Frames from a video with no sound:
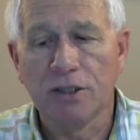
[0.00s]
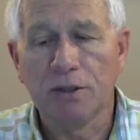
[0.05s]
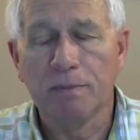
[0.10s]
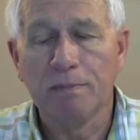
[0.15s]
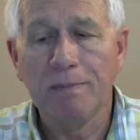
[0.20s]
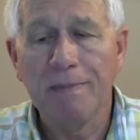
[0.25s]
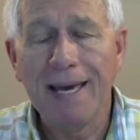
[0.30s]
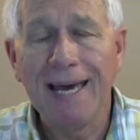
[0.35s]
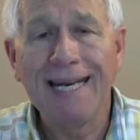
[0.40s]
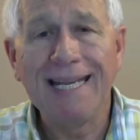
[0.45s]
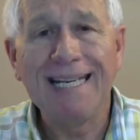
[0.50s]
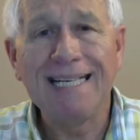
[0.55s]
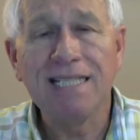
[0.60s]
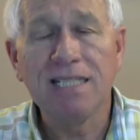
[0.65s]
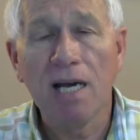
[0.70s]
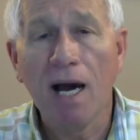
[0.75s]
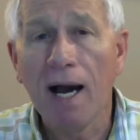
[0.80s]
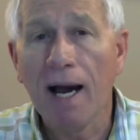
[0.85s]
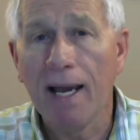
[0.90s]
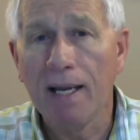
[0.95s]
many
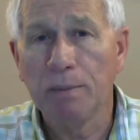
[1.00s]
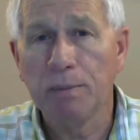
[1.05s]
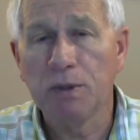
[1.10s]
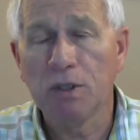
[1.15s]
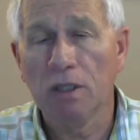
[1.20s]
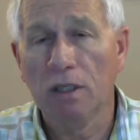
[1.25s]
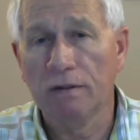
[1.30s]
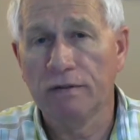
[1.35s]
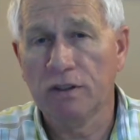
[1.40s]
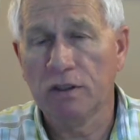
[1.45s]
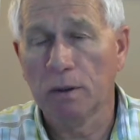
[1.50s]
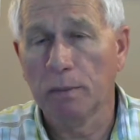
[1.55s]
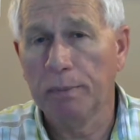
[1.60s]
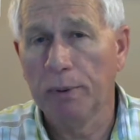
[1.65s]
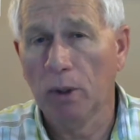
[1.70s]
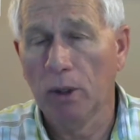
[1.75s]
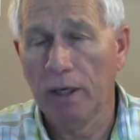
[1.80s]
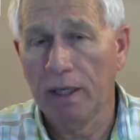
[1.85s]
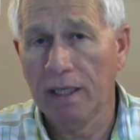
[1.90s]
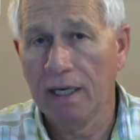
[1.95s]
types of
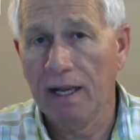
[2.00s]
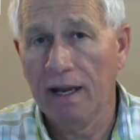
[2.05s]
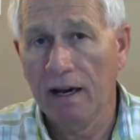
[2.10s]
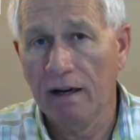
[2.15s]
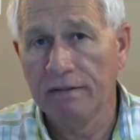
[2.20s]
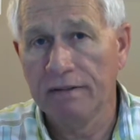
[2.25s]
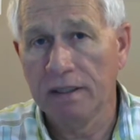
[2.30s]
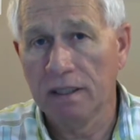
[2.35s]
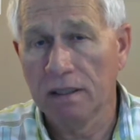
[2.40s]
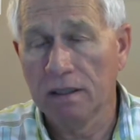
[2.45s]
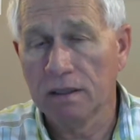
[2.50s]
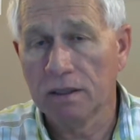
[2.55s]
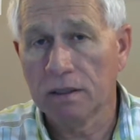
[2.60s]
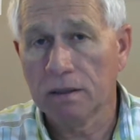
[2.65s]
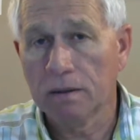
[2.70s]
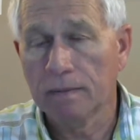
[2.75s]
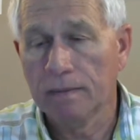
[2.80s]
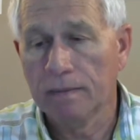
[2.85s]
supporting evidence.